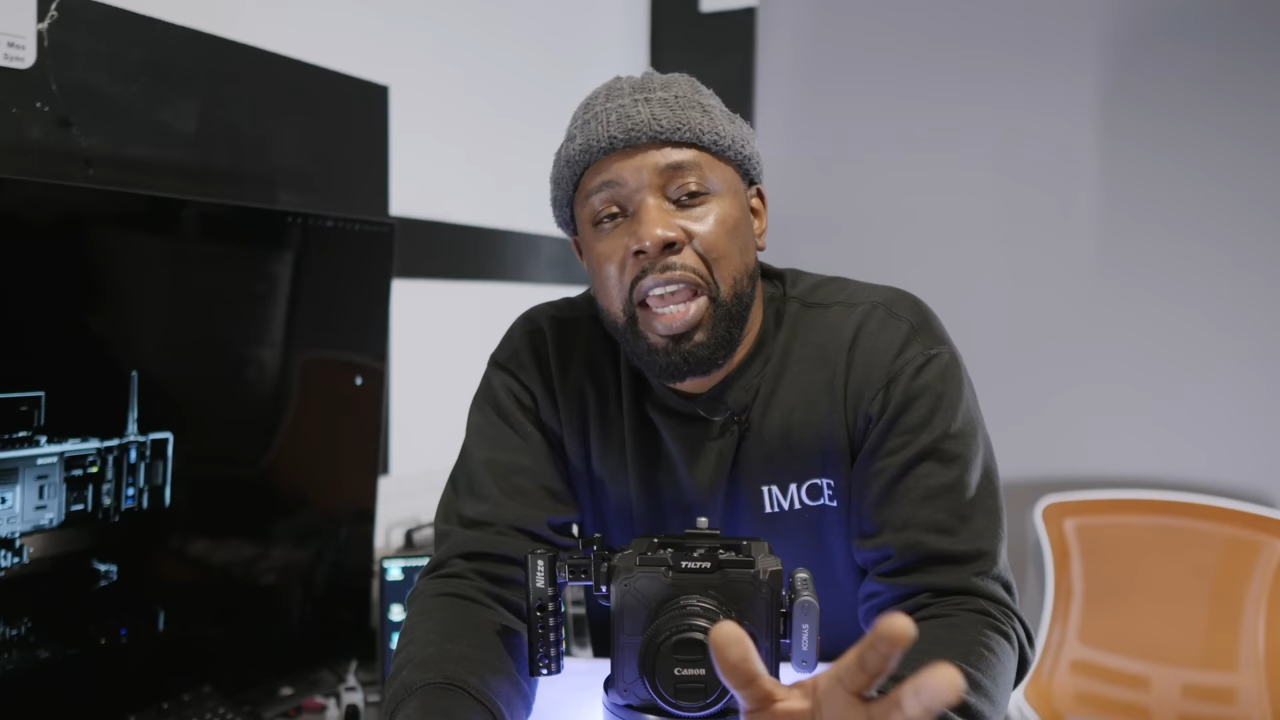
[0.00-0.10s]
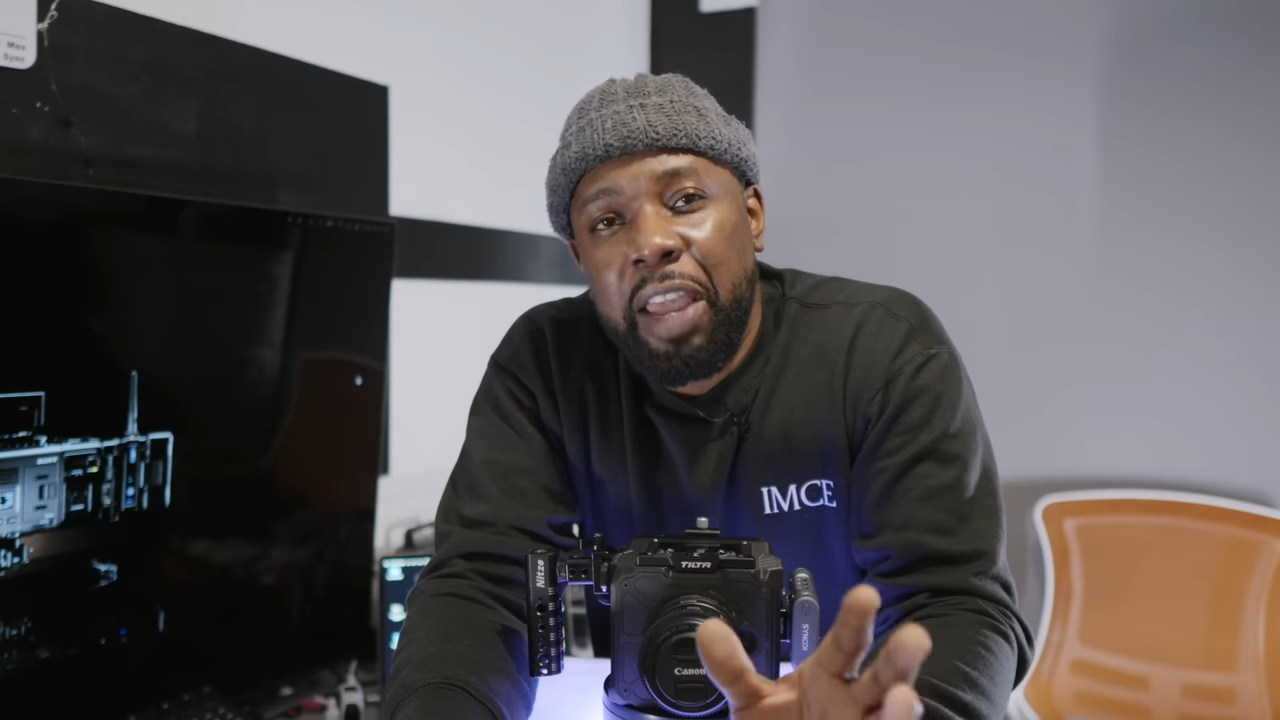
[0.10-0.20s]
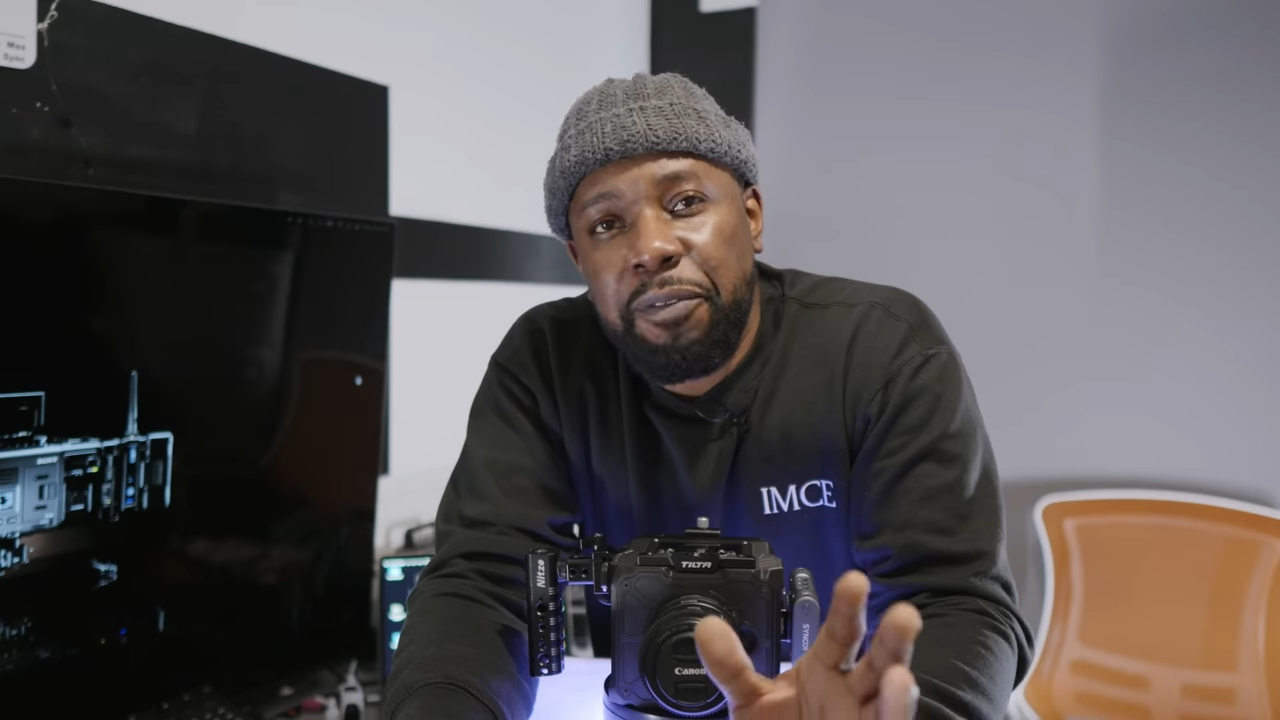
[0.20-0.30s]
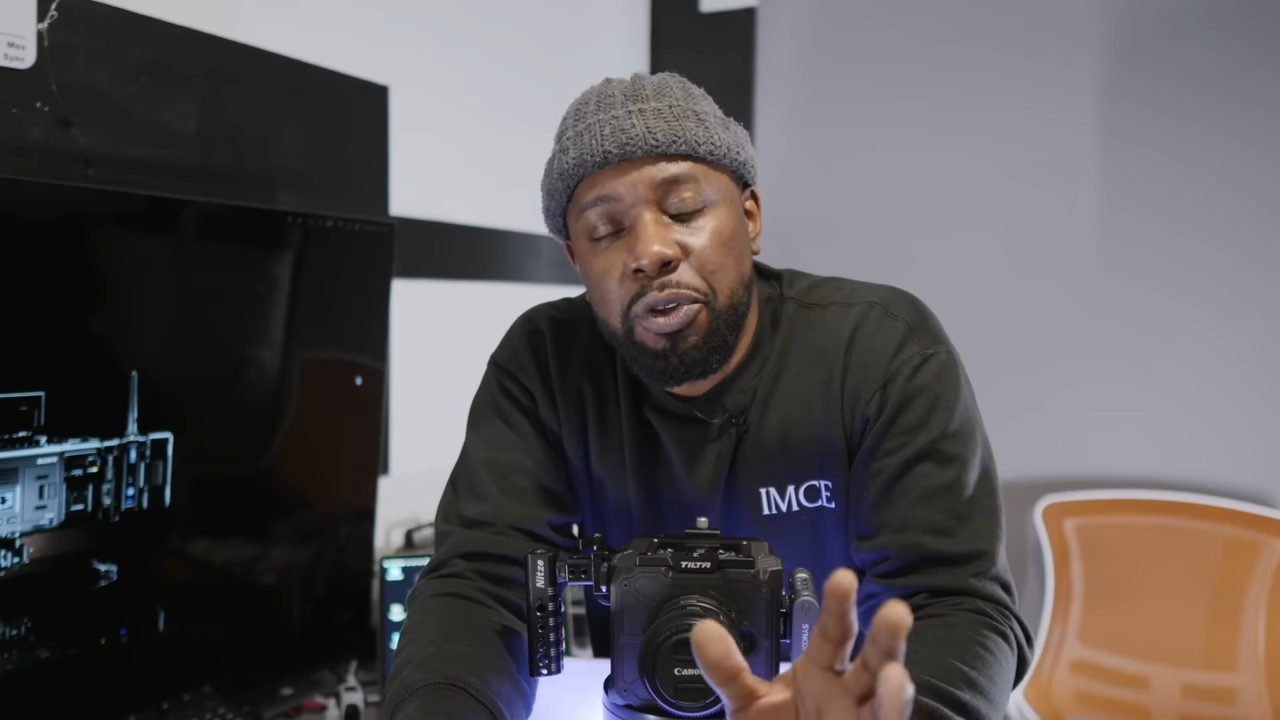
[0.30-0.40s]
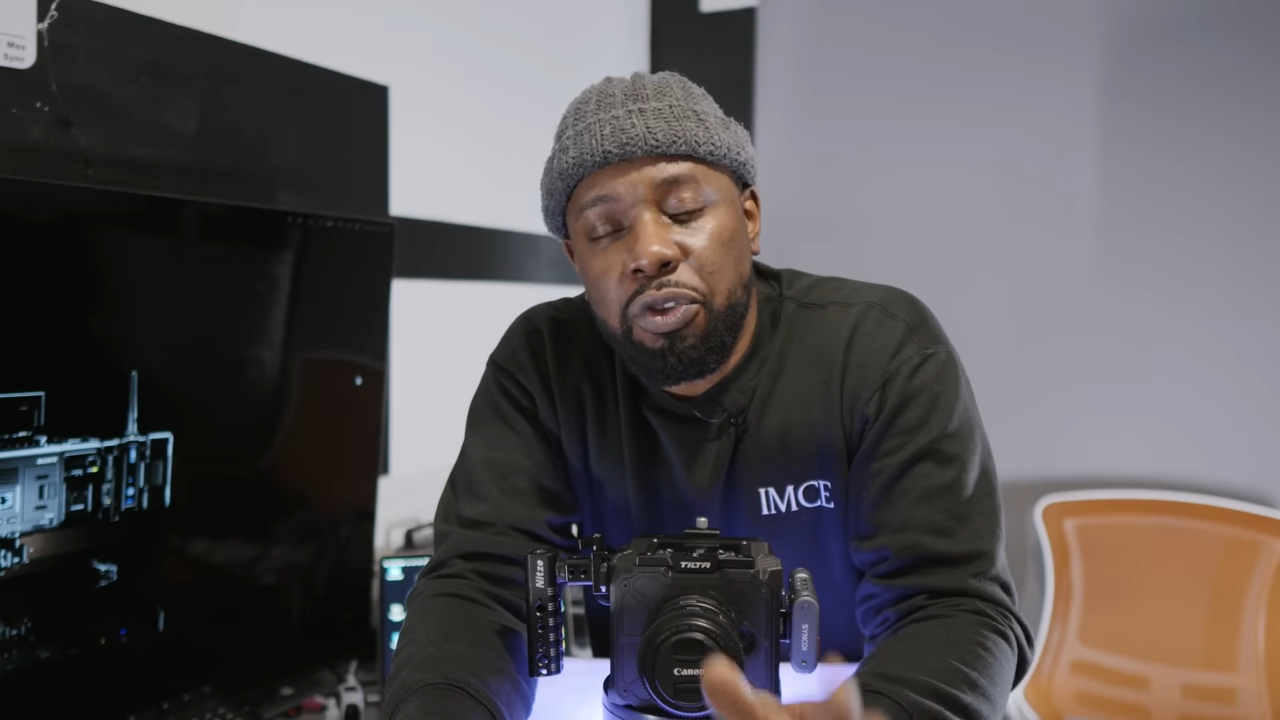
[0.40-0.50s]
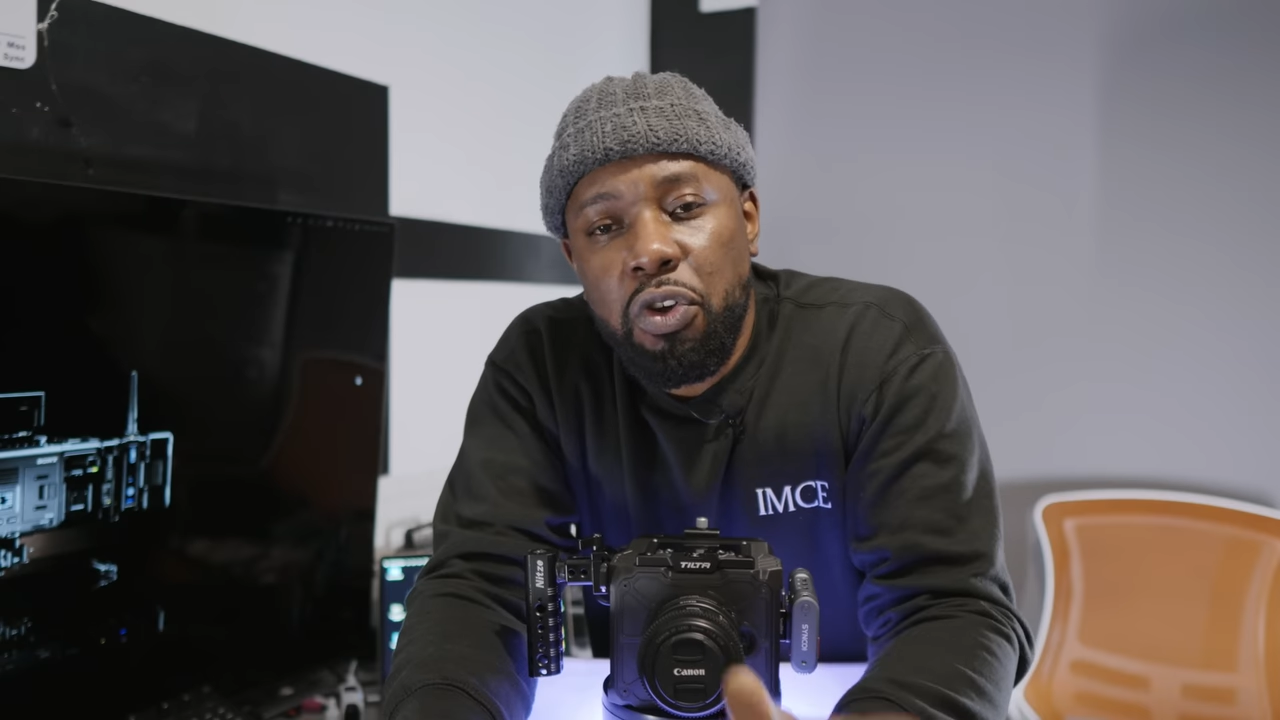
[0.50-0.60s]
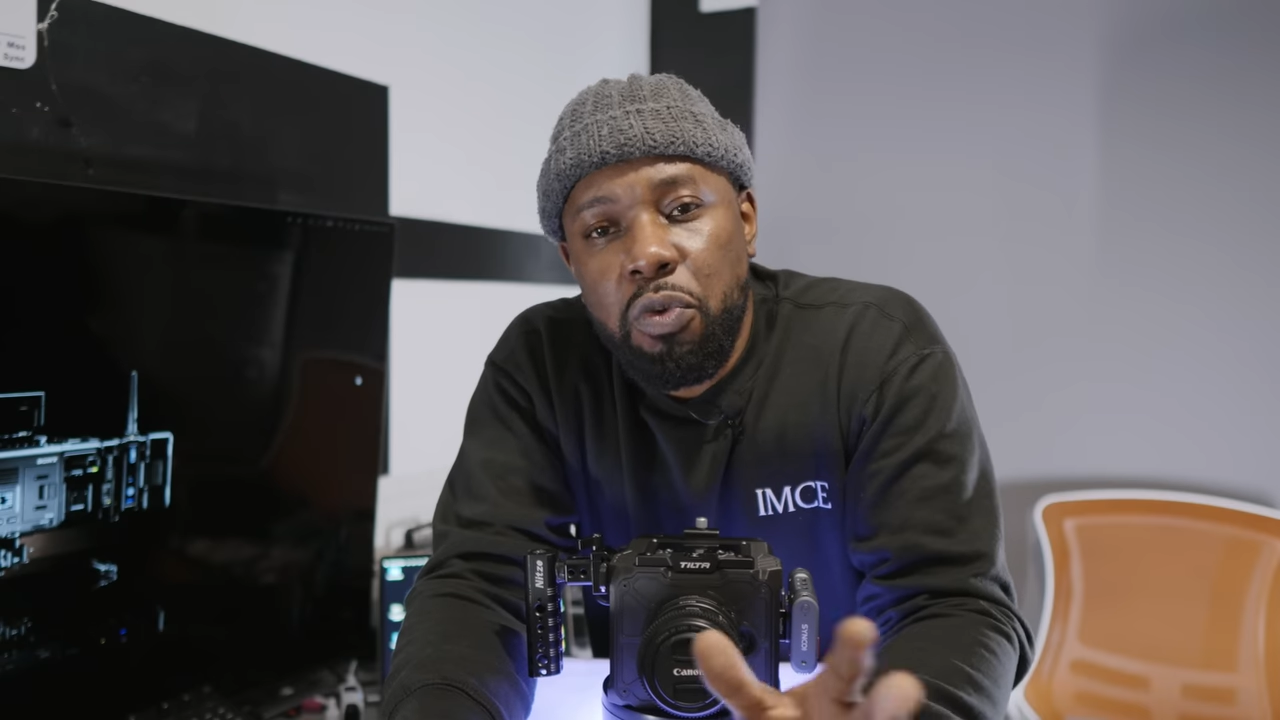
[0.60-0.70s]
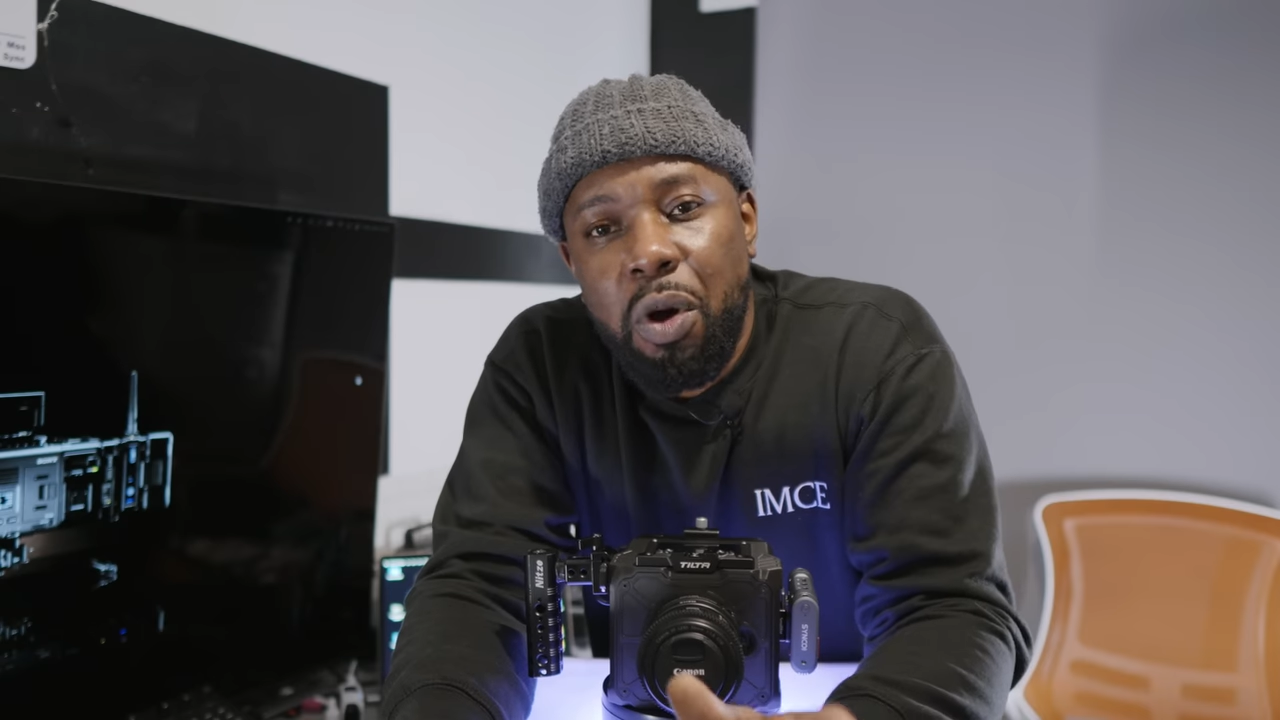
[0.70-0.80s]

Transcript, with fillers: If you do